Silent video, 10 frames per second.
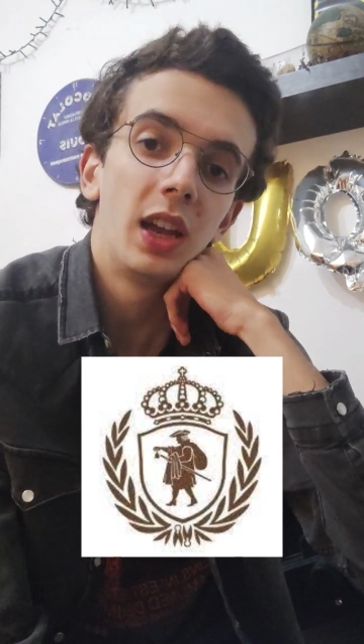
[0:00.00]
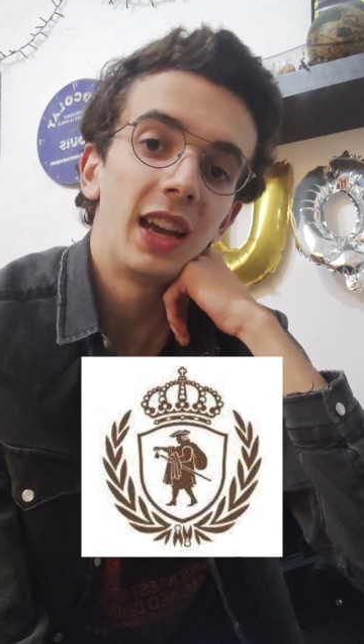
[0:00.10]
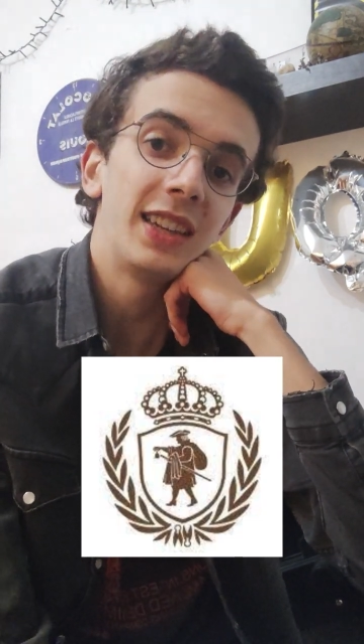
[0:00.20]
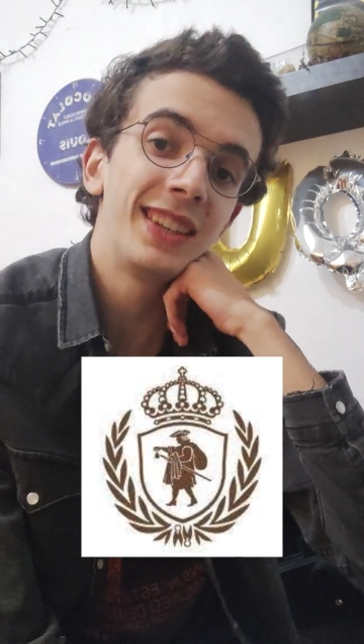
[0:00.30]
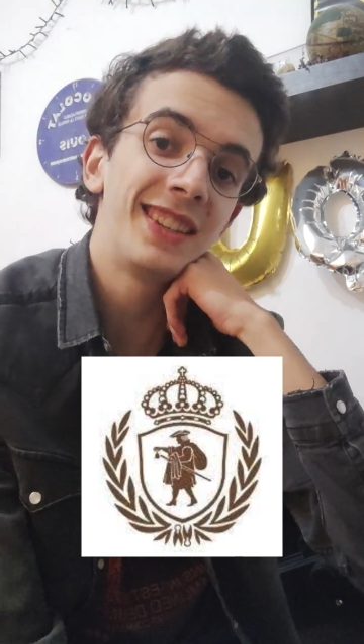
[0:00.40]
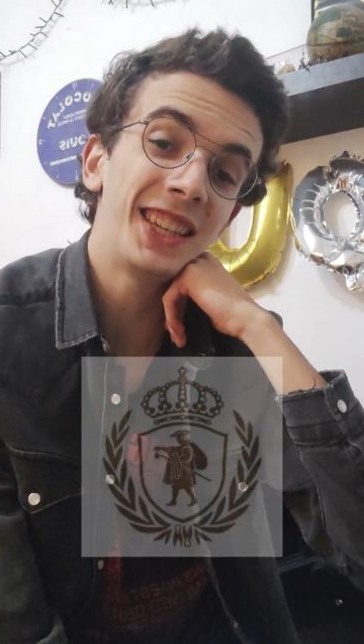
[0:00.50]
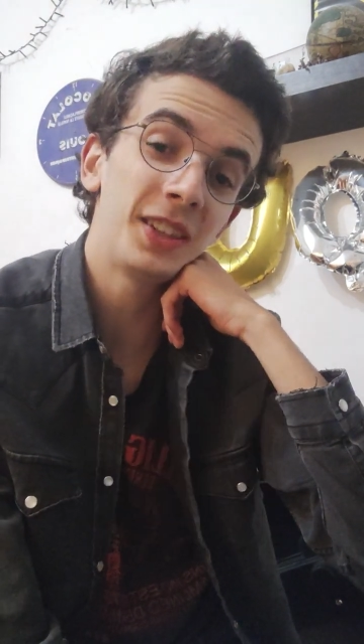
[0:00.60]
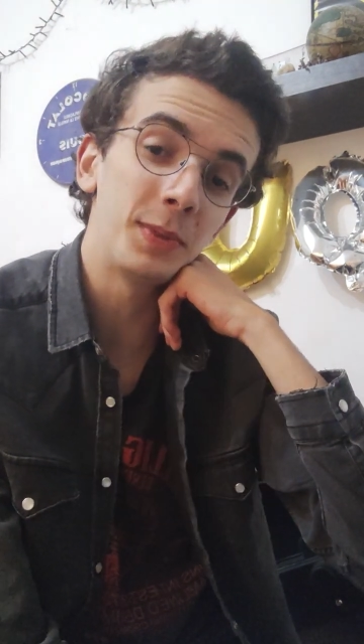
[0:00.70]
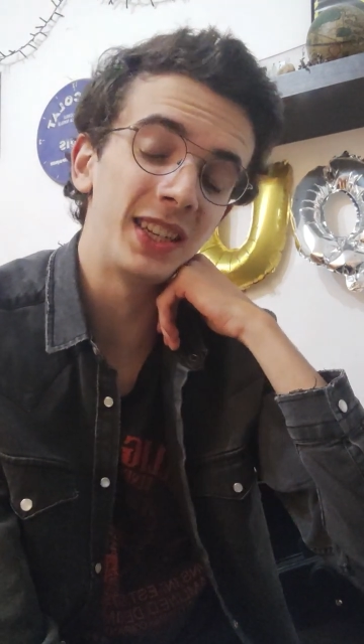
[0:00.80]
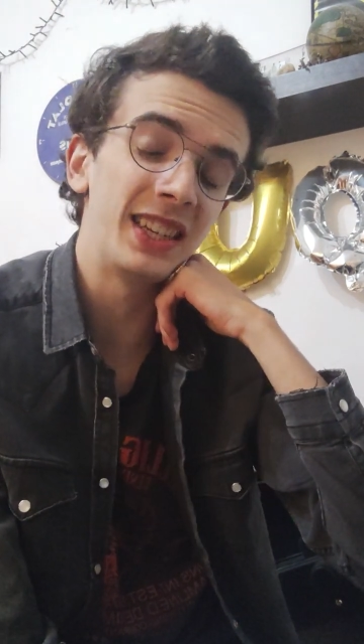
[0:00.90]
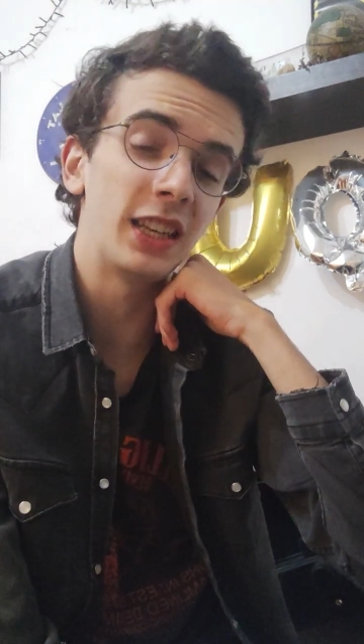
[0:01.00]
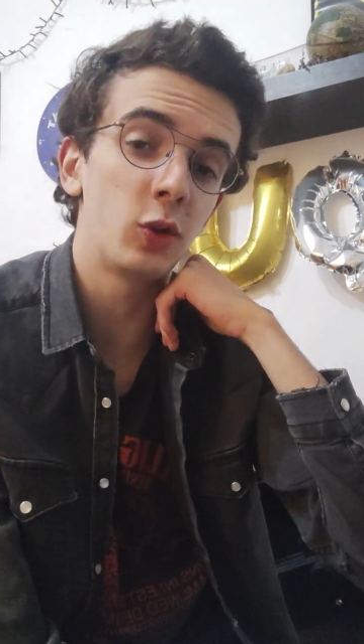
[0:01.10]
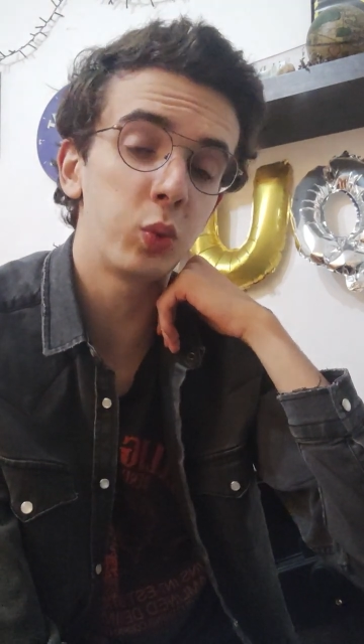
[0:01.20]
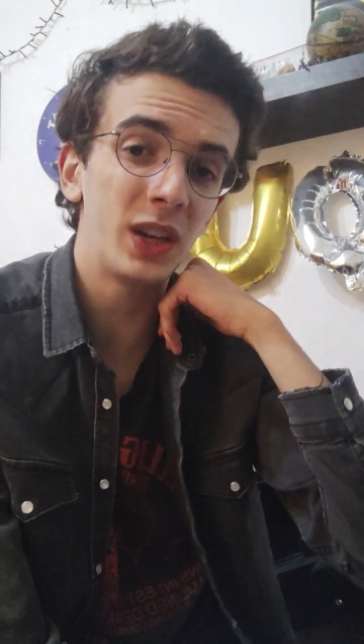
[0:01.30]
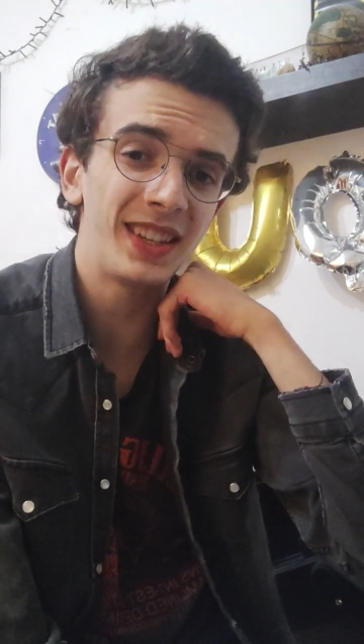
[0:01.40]
And it's estimated that
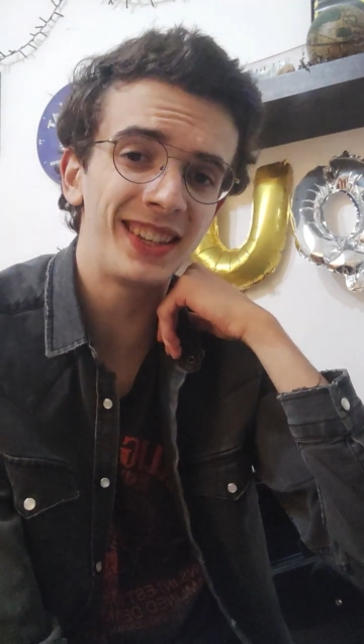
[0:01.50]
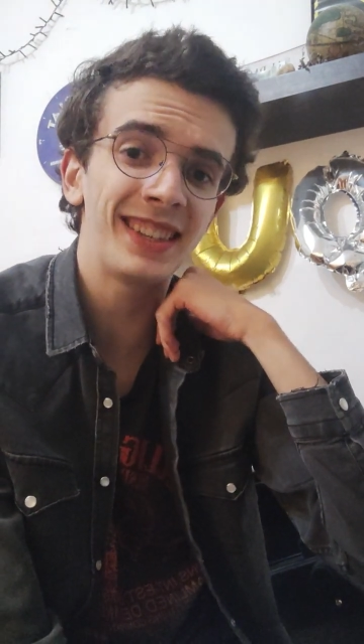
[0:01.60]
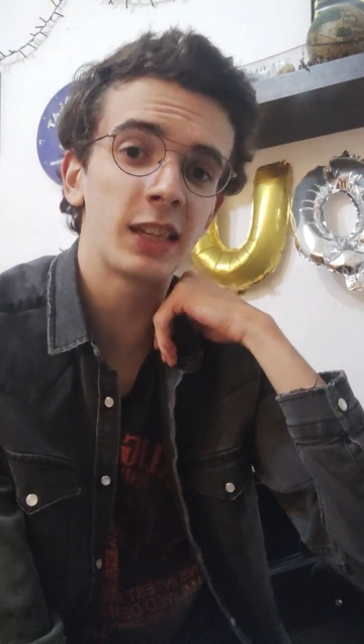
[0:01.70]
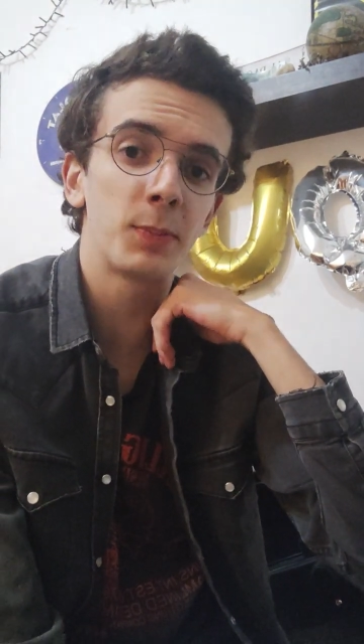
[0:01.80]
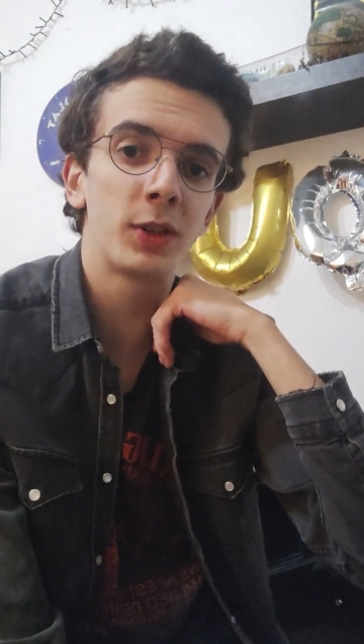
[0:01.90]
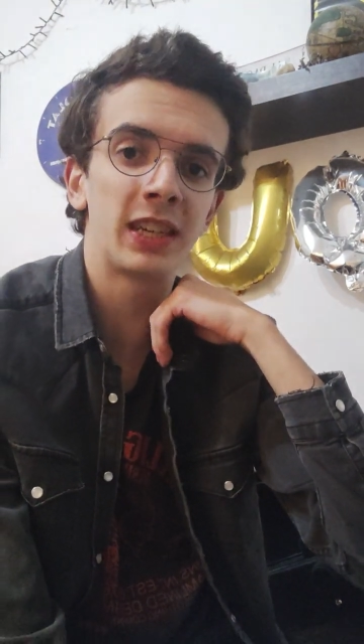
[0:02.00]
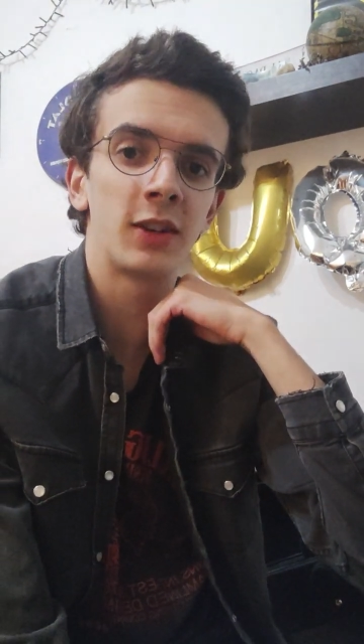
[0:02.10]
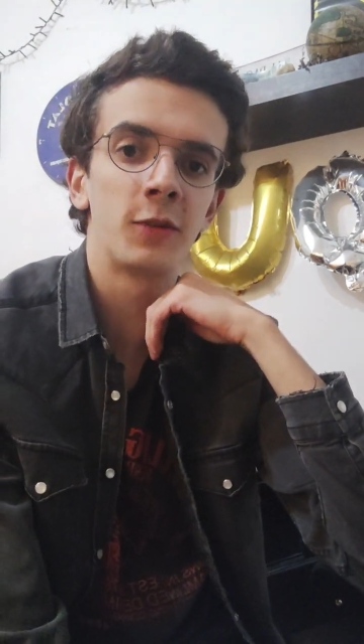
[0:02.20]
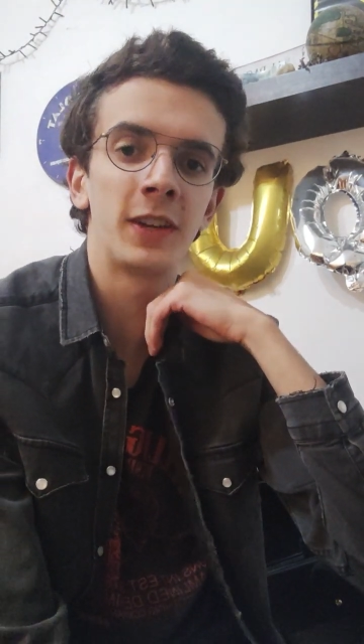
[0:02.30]
26% of